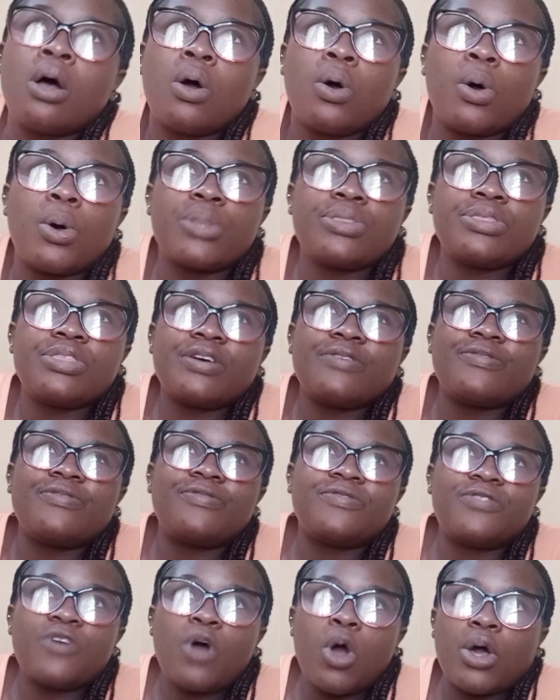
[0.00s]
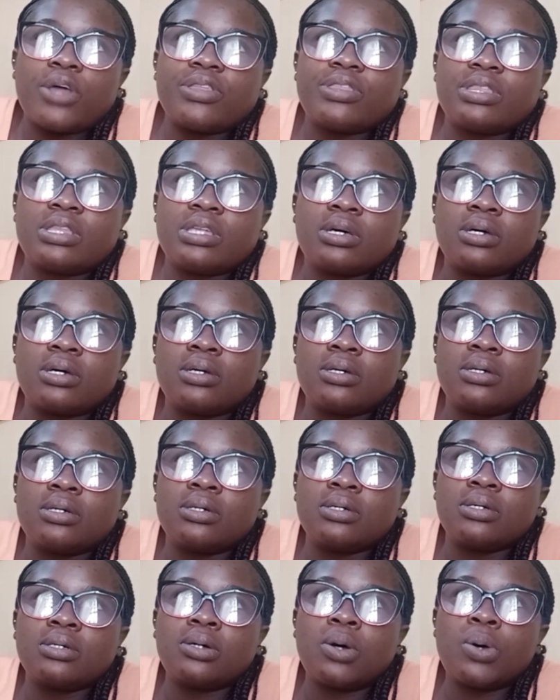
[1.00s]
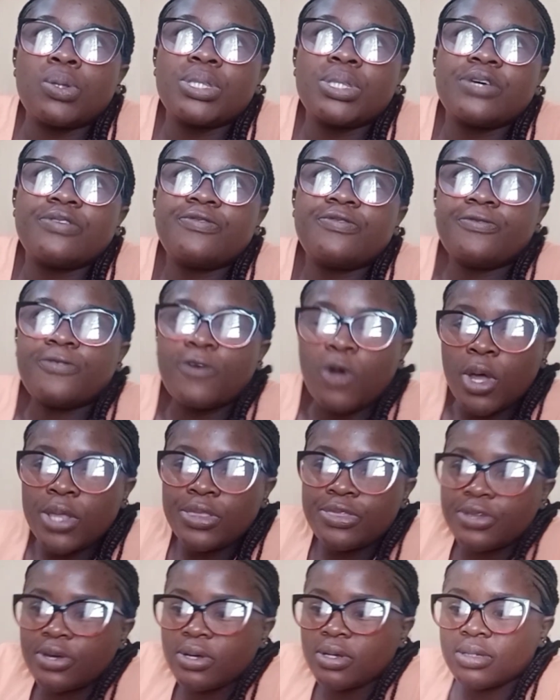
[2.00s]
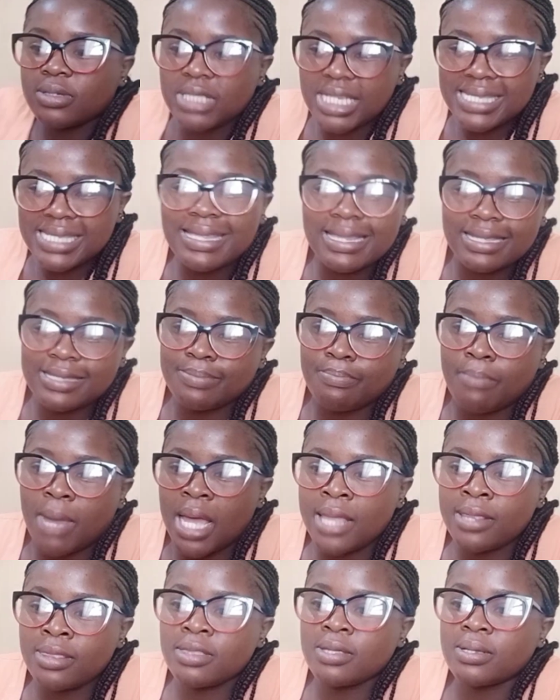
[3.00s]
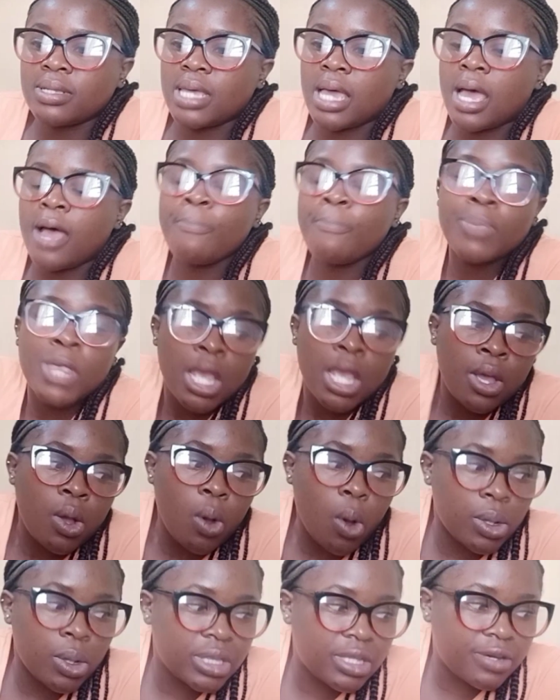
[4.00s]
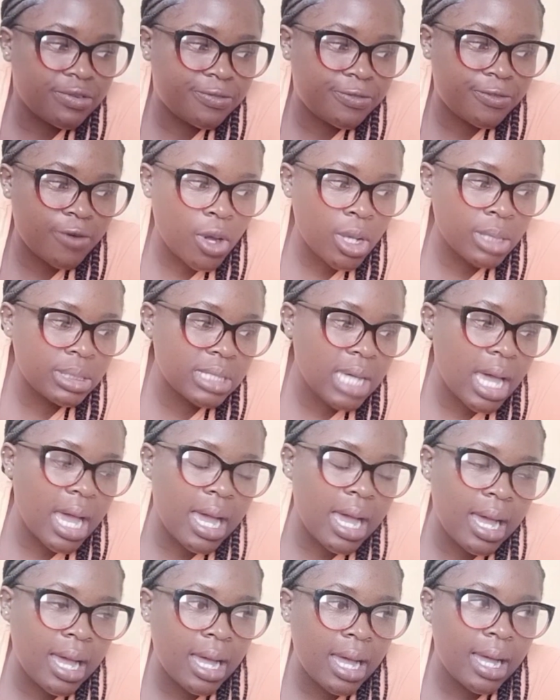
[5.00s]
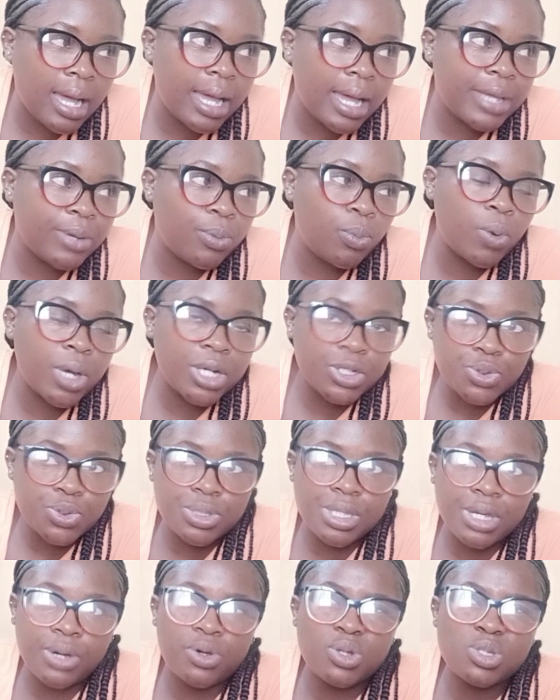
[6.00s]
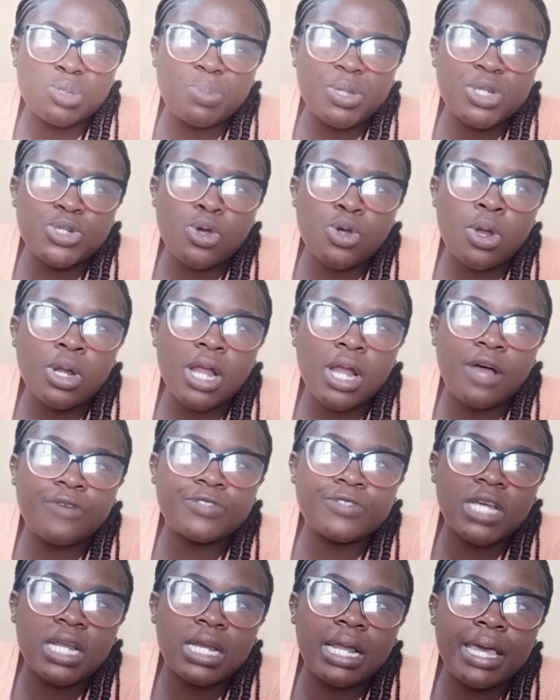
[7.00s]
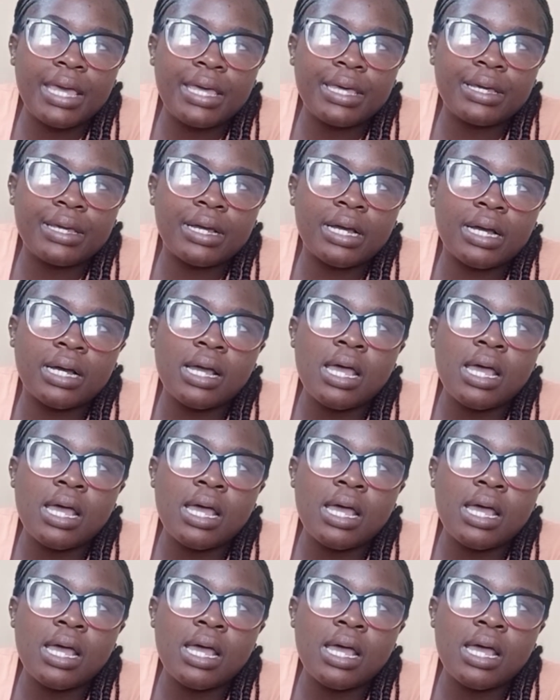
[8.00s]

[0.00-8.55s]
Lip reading: on the 4th, just this month, yeah, on the 4th, I went to the hospital after like